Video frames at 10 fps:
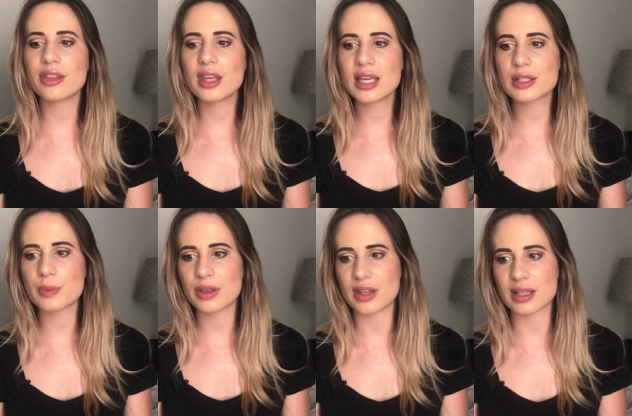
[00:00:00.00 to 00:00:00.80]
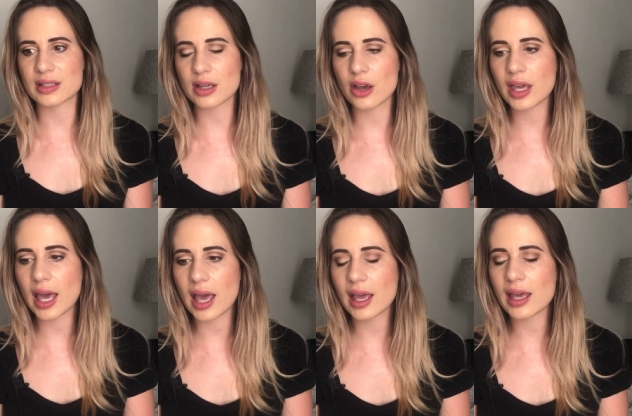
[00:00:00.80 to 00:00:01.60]
thing is with this,
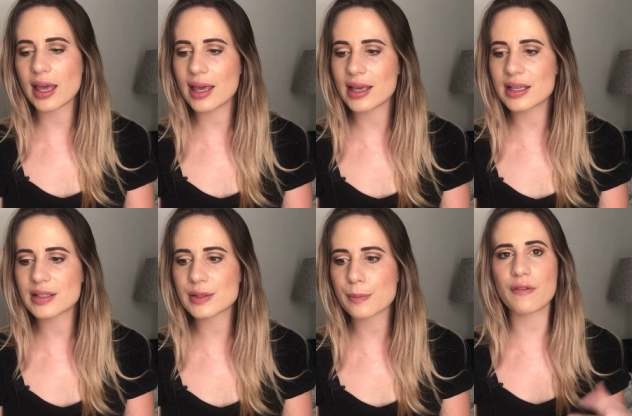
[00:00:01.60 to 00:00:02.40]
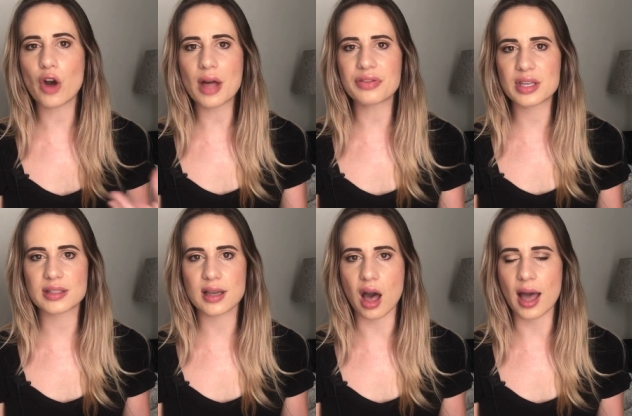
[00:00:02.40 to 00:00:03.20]
okay, is they've got
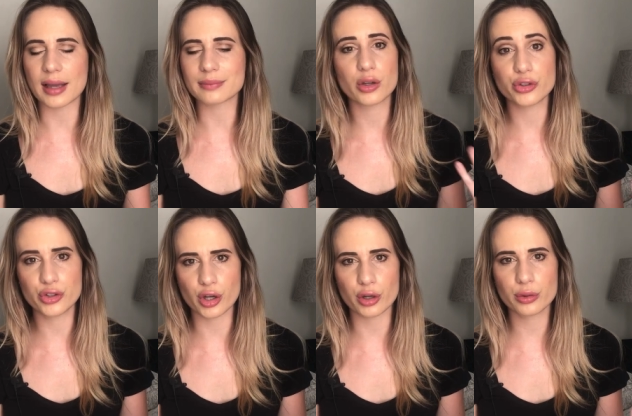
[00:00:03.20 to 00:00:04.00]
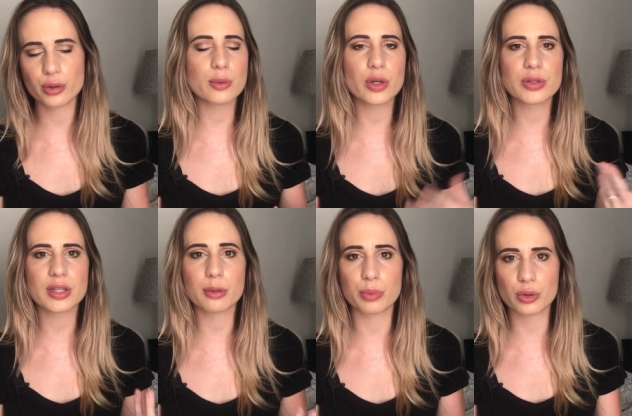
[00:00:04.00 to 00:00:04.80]
this guy, Joe. He
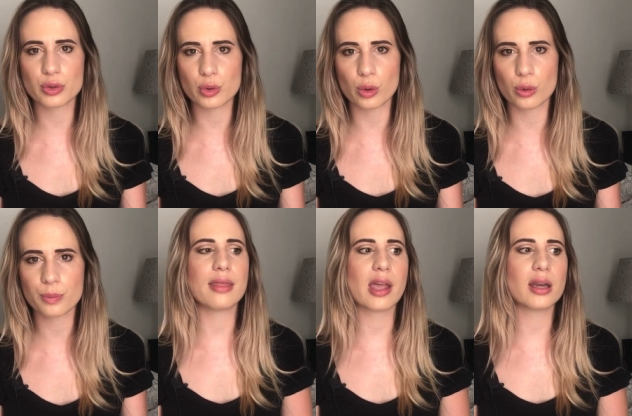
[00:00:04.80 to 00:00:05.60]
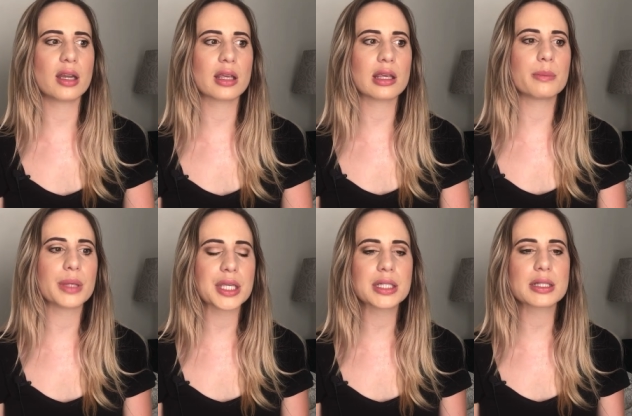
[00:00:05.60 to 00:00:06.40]
works at a bookstore and then he
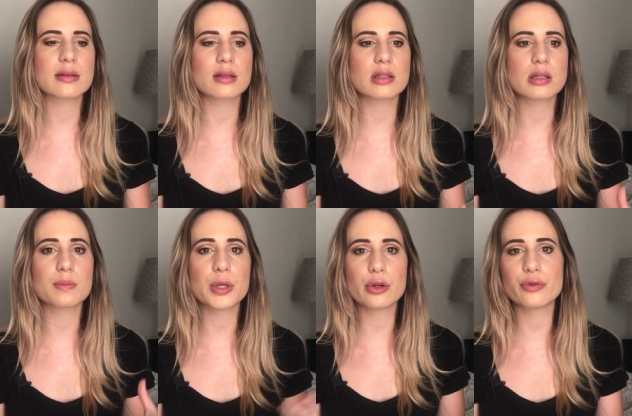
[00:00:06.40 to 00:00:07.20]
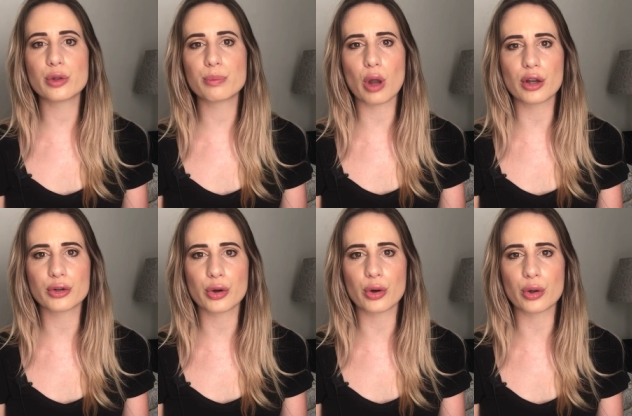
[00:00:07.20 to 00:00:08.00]
meets this beautiful
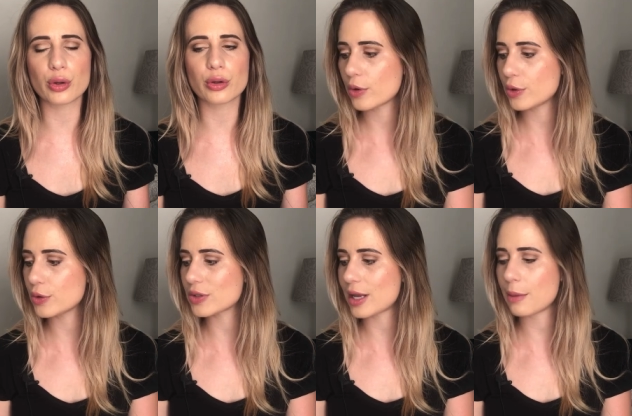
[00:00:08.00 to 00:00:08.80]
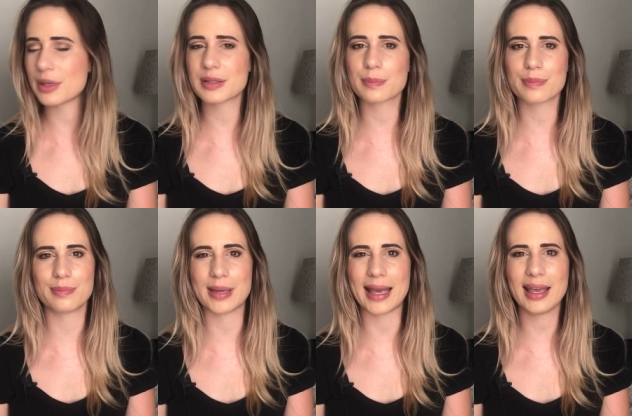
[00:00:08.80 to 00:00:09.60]
blonde girl whose name is
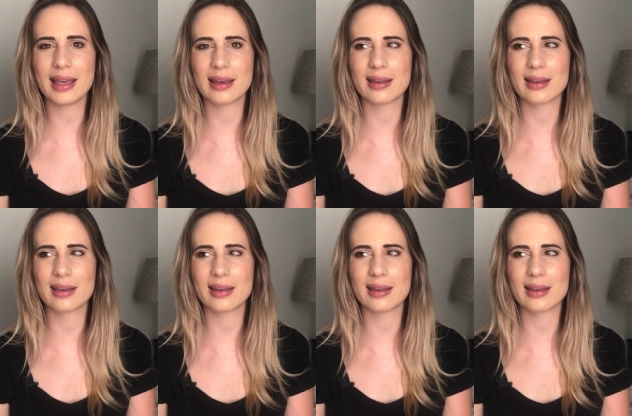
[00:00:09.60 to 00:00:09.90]
Beck.